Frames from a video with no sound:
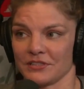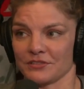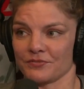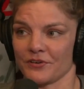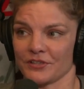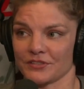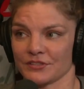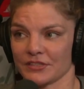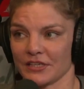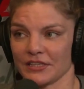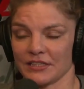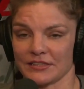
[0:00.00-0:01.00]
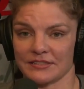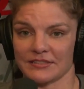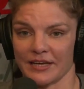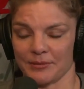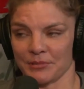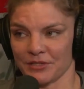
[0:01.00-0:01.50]
as far as like
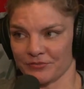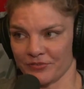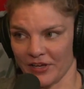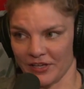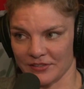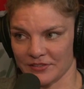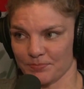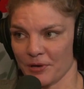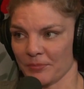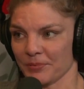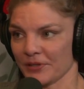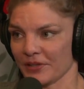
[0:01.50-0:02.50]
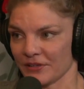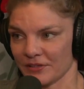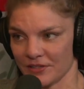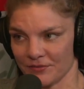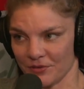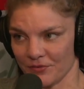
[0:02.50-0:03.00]
excitement of fights,
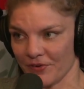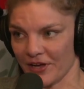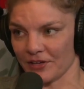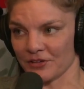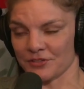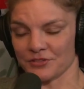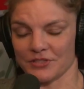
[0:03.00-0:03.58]
popularity of their fighters.